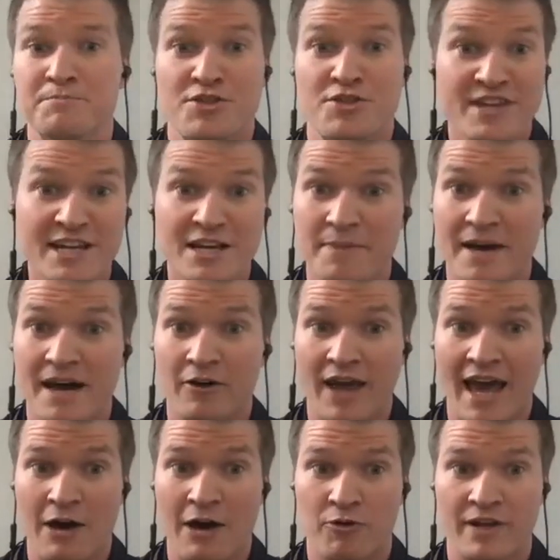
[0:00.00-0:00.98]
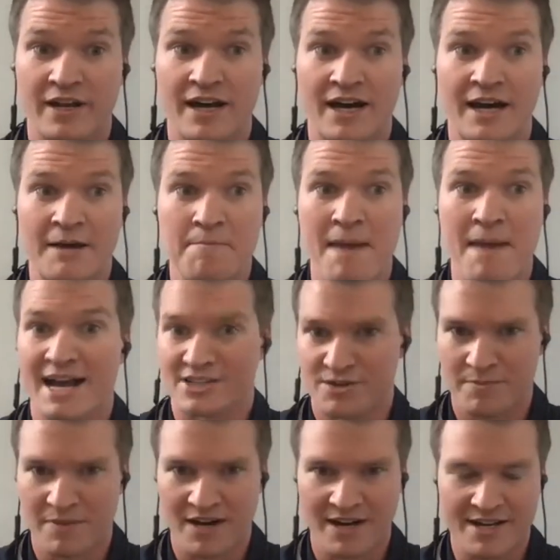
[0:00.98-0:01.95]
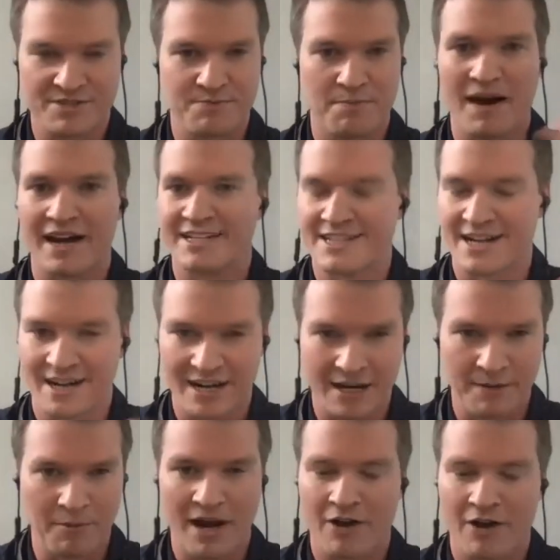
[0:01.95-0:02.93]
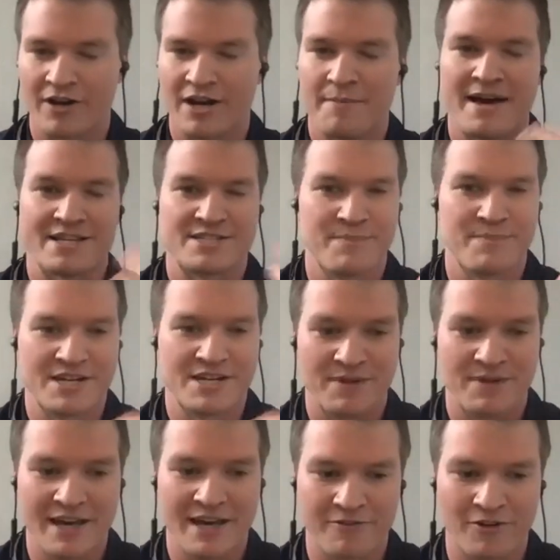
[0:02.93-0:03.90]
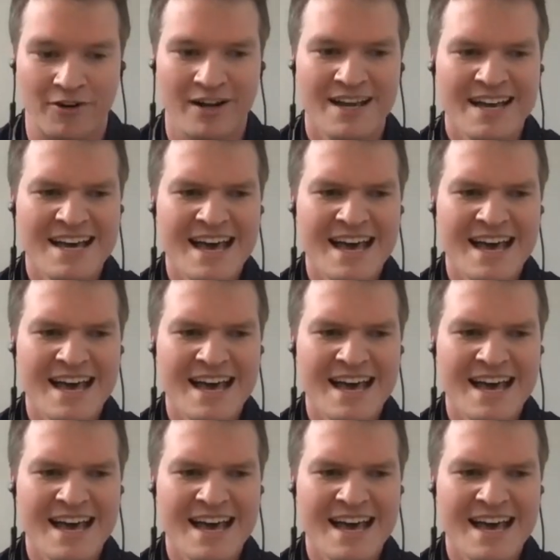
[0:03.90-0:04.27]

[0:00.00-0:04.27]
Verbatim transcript: to think about how can I maximize my time or how can I maximize my effort.